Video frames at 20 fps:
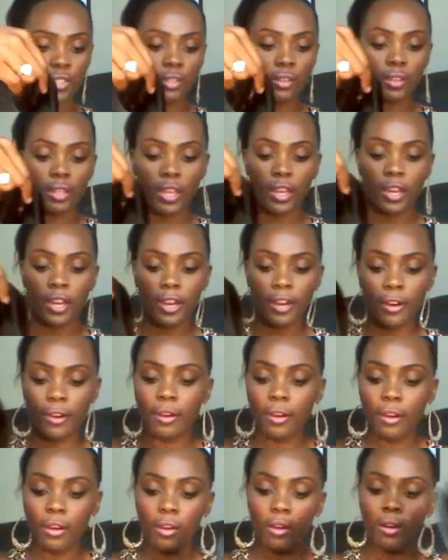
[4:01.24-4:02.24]
the hair,
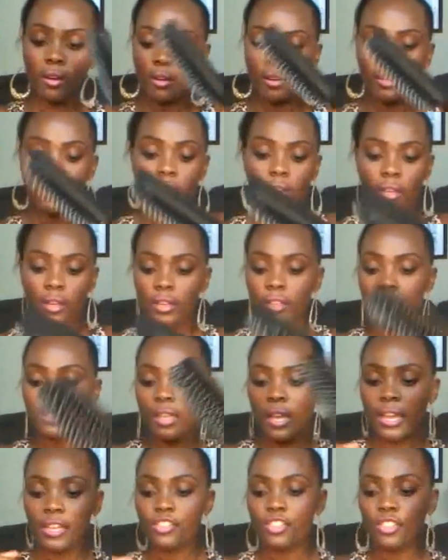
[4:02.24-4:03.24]

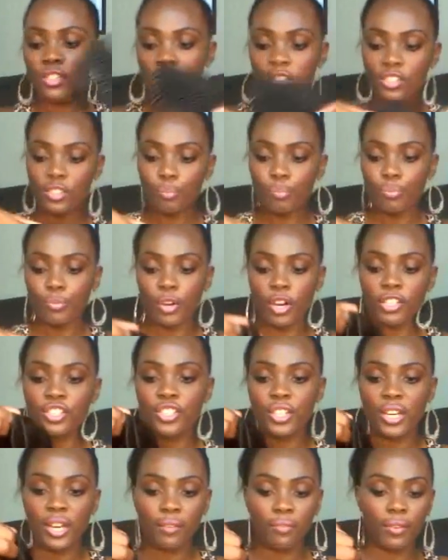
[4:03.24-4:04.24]
and just to brush
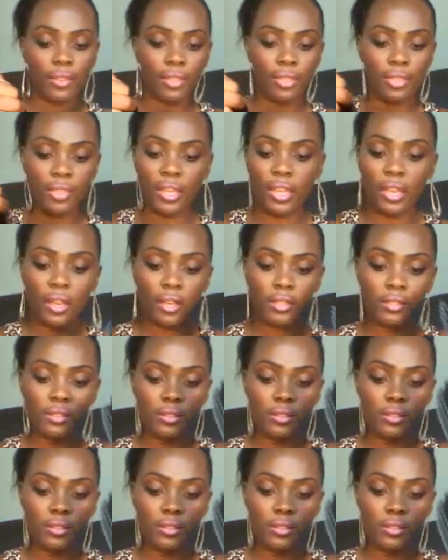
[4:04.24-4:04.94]
everything